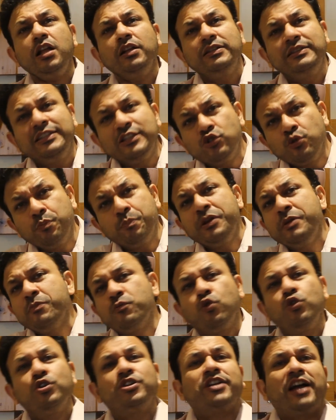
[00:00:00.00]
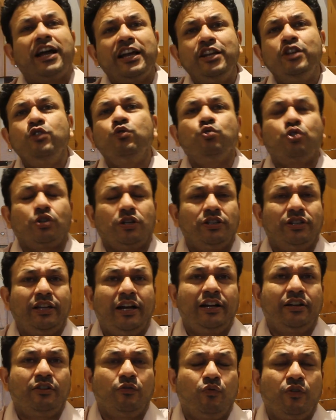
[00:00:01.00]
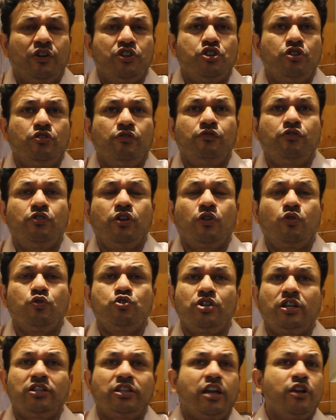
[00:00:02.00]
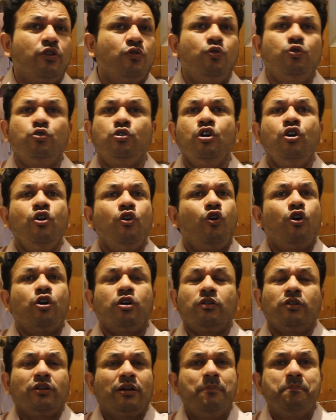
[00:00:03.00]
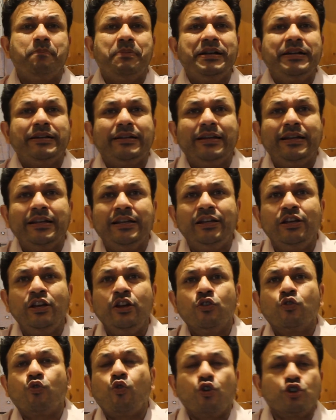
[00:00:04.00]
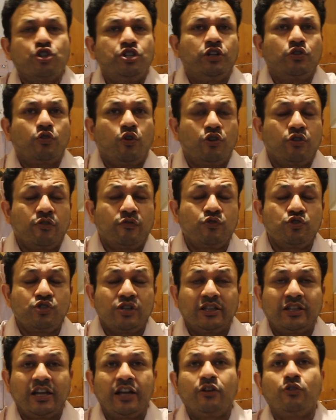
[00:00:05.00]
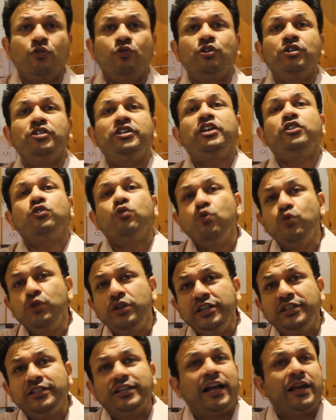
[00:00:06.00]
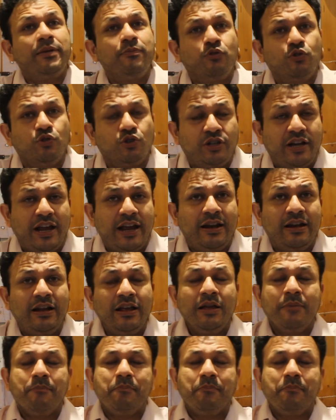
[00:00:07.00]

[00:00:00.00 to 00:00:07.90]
the Supreme Court dilute that version of Gujarat High Court or completely quash that order of Gujarat High Court? That only time could tell.